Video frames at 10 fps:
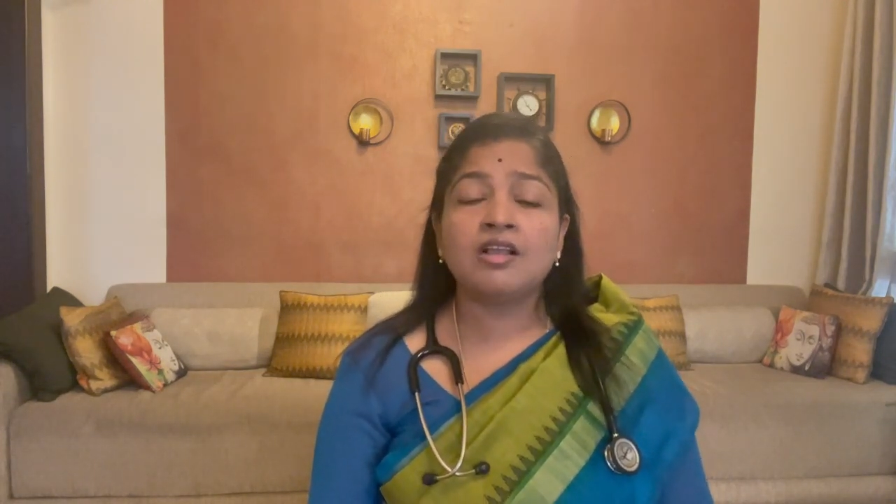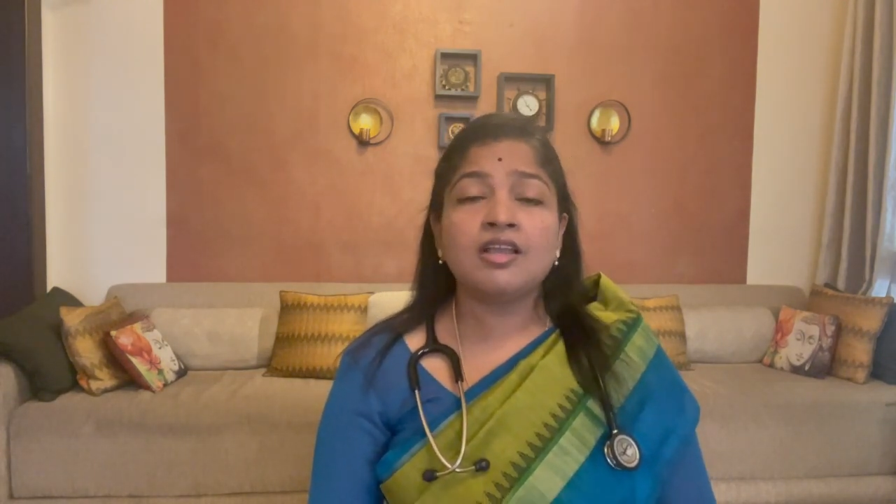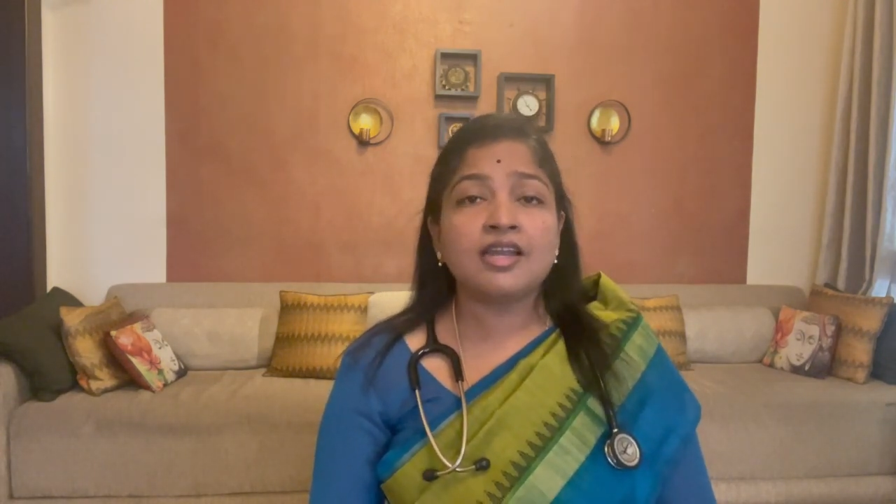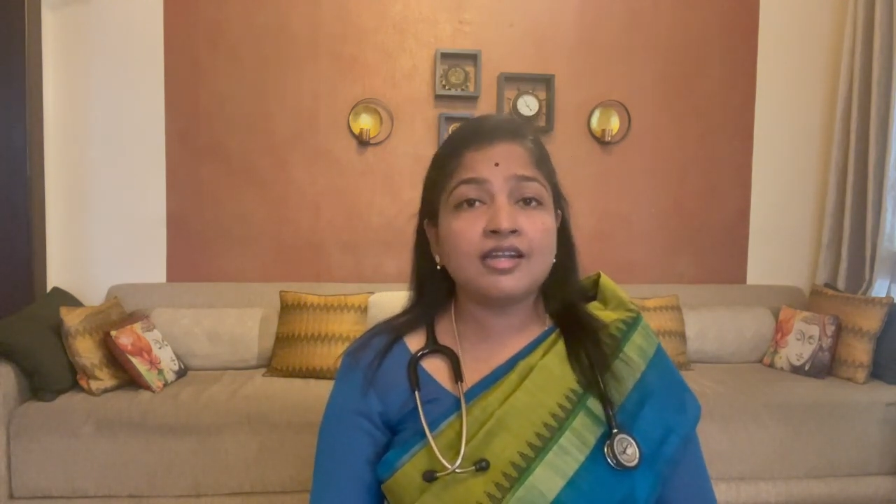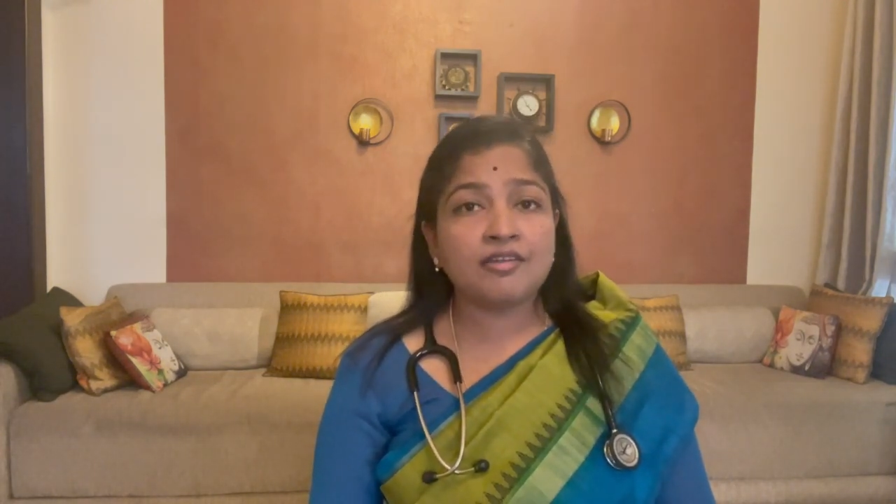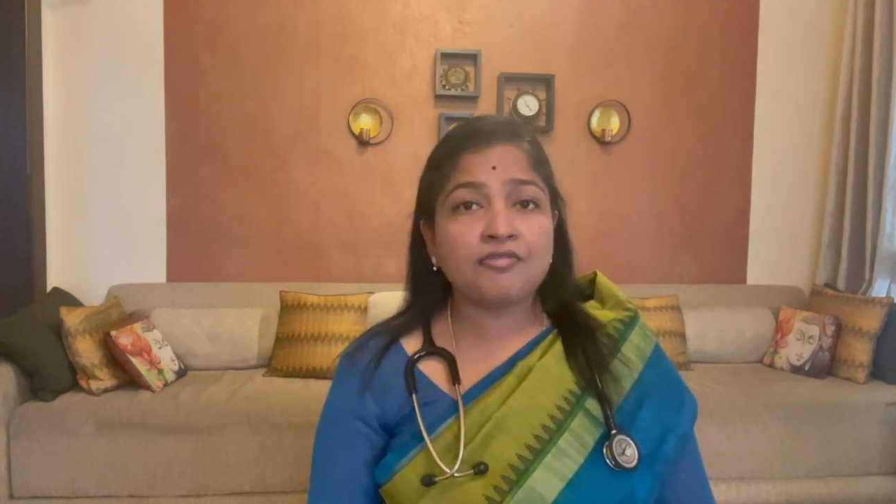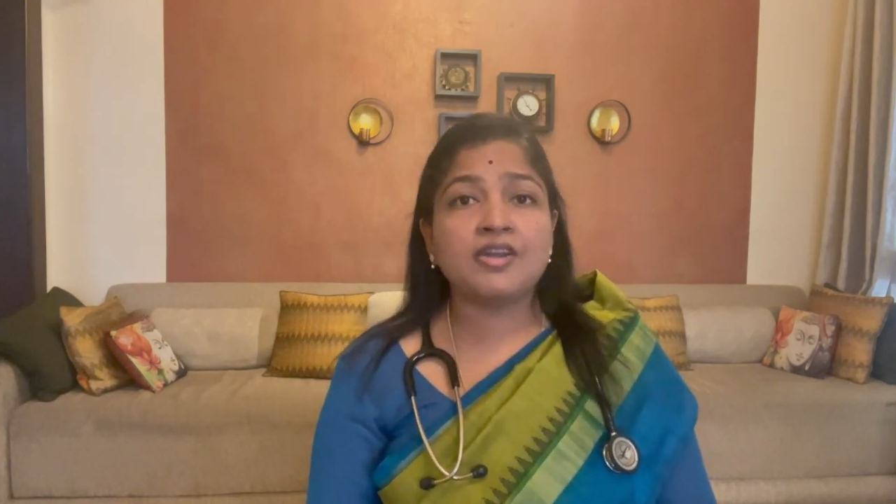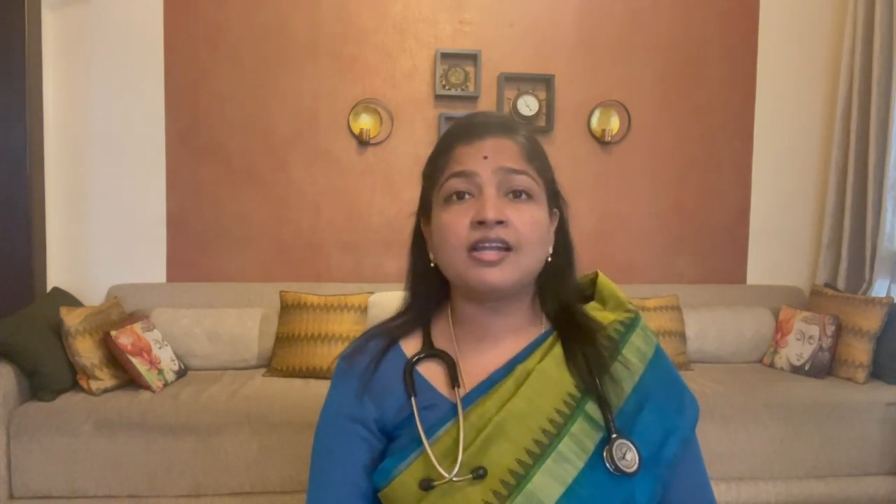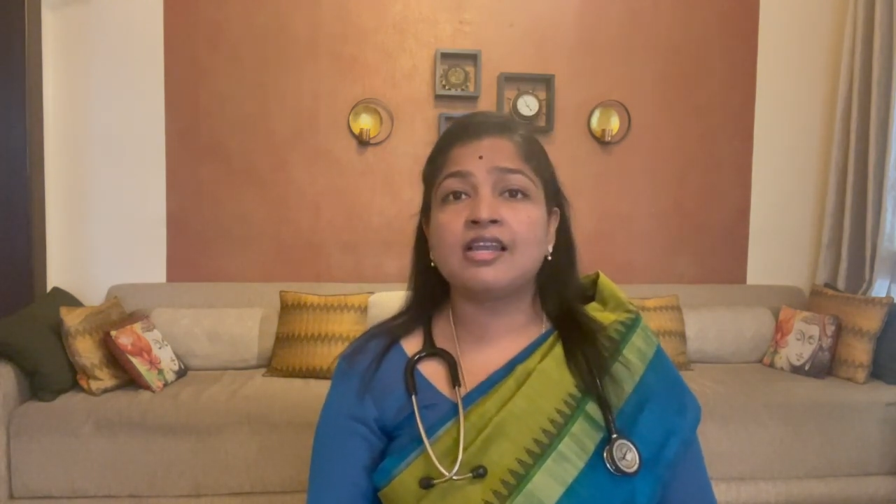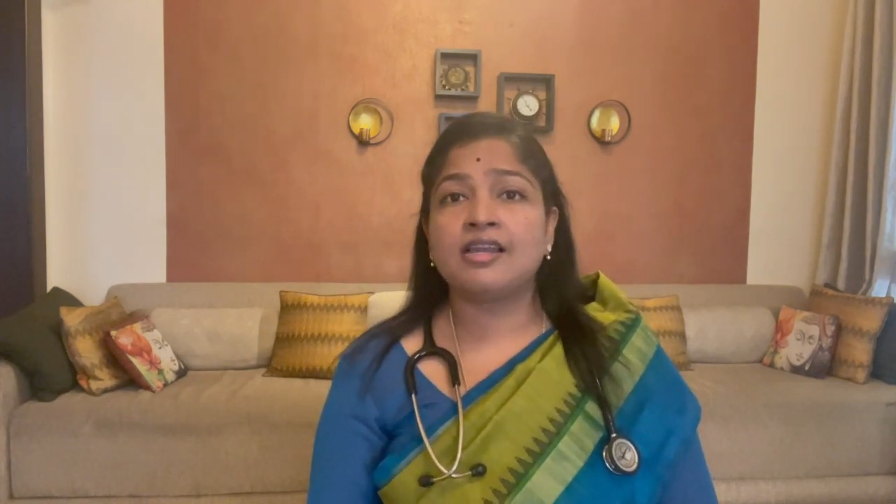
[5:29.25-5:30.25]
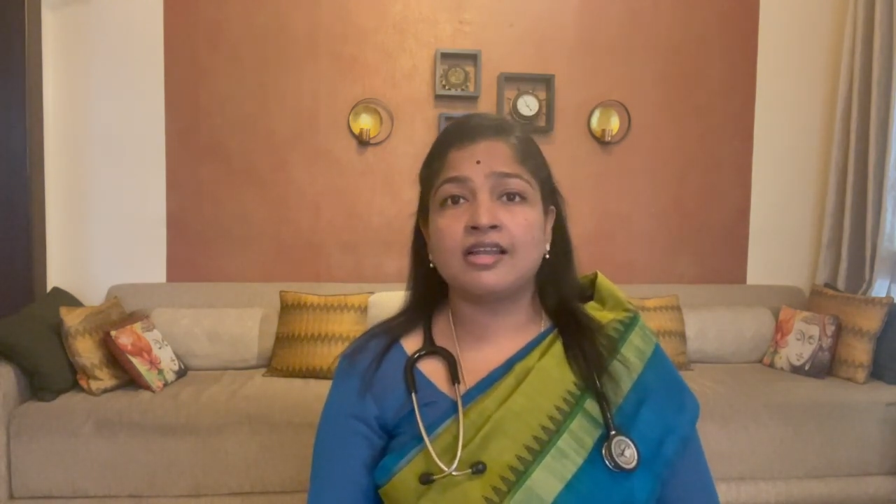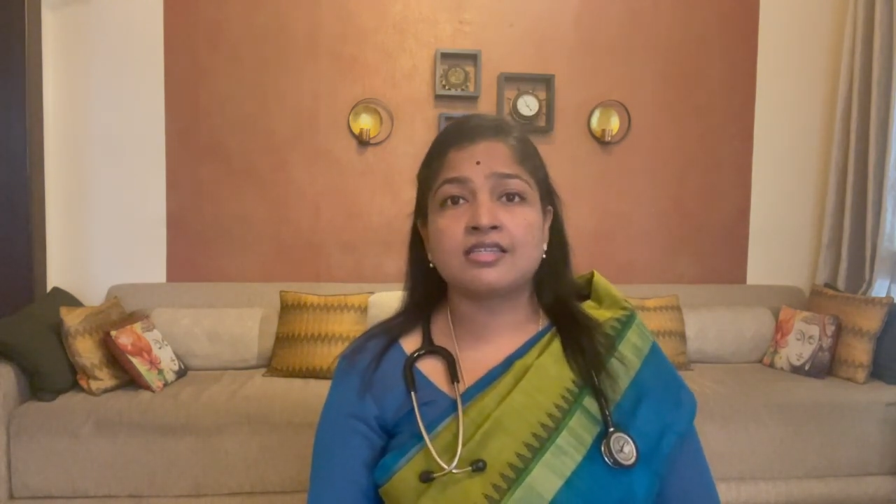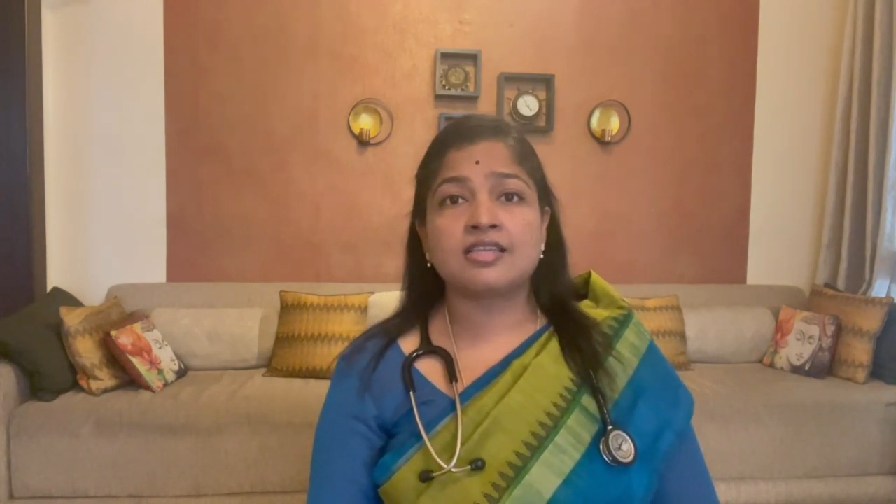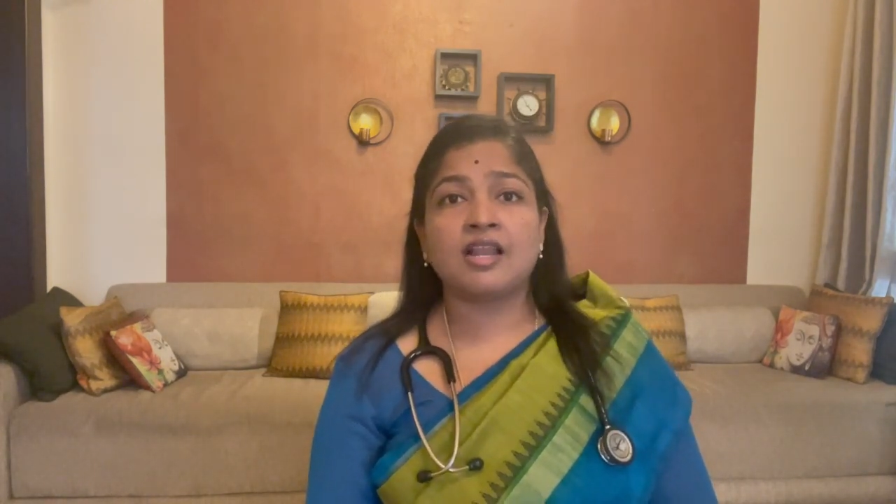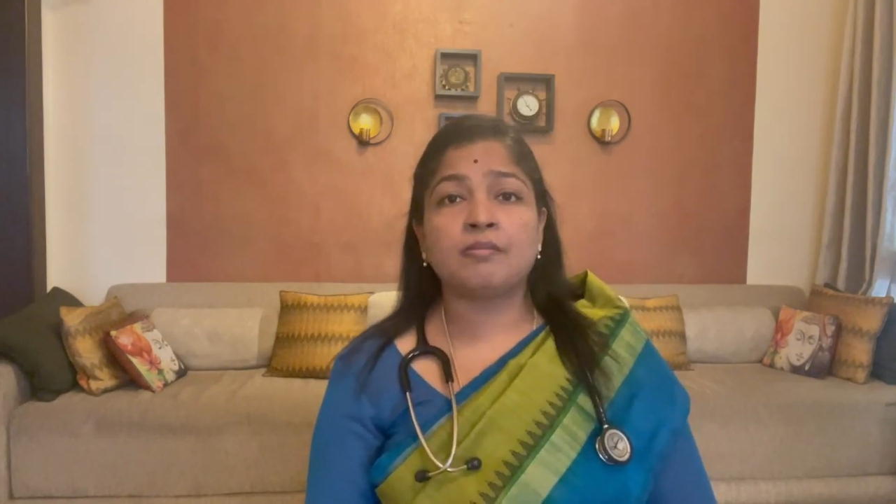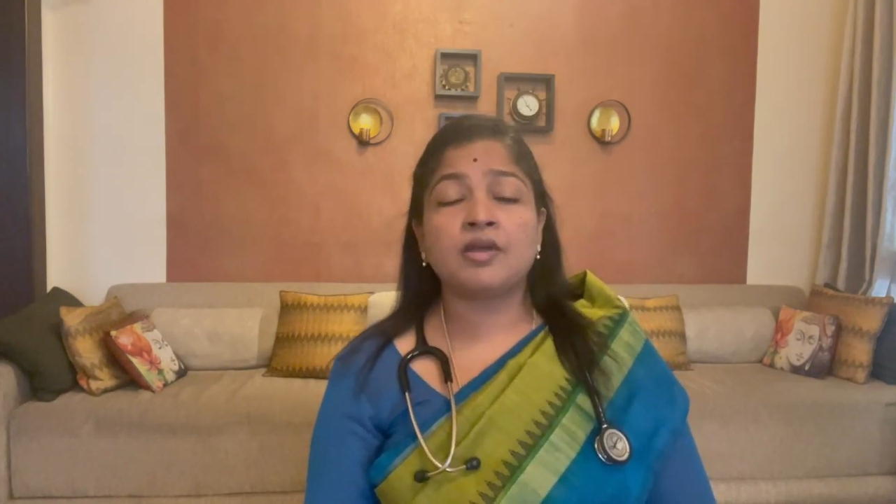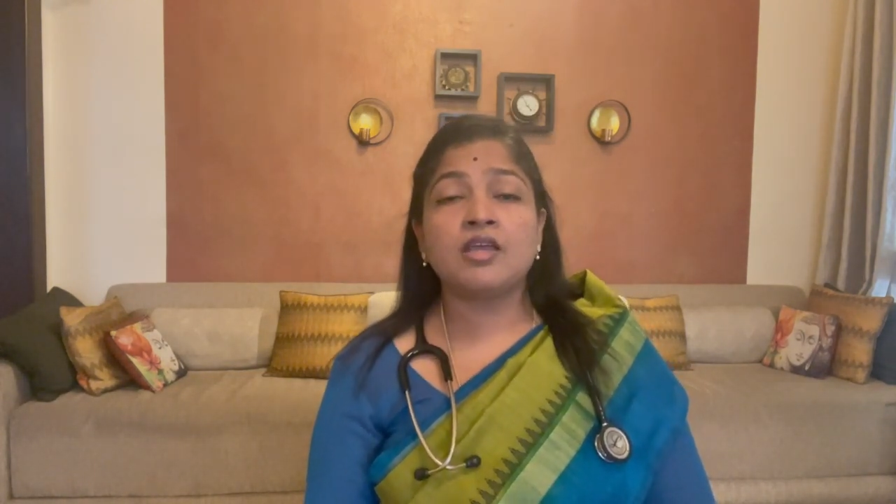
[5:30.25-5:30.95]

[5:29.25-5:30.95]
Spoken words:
it definitely does help.